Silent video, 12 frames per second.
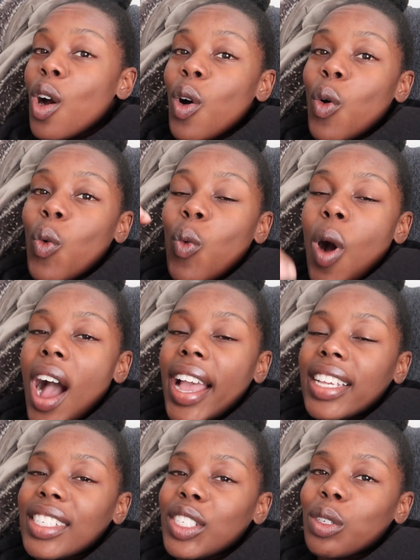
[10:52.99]
why
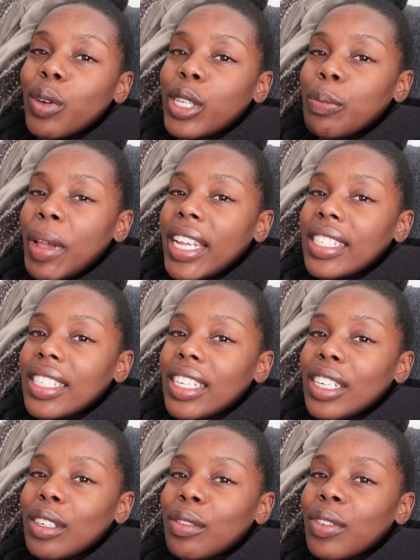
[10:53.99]
is it so
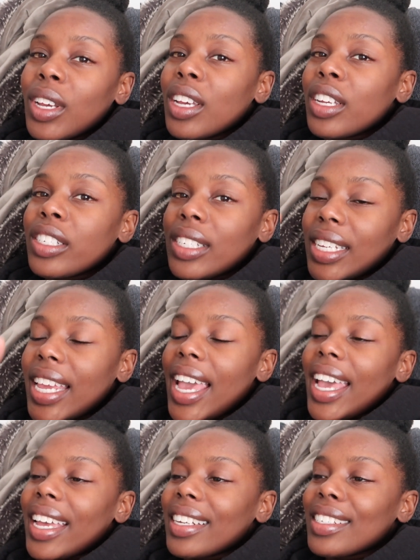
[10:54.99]
expensive to
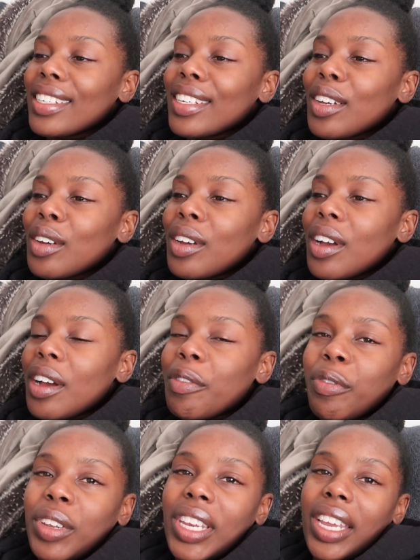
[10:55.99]
get a
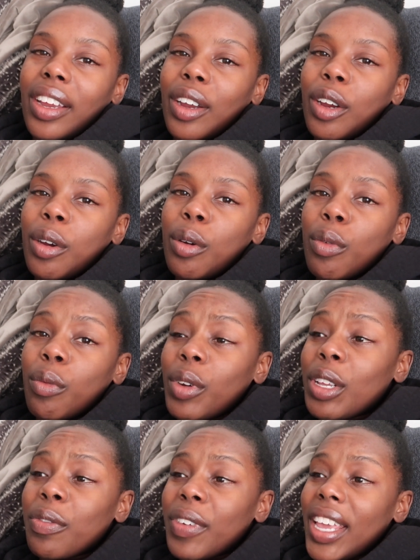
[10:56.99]
veneer
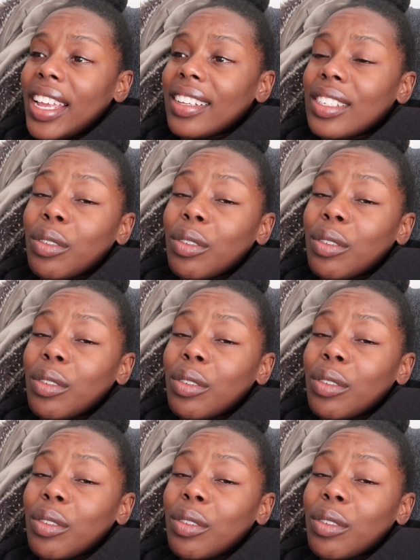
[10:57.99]
reface?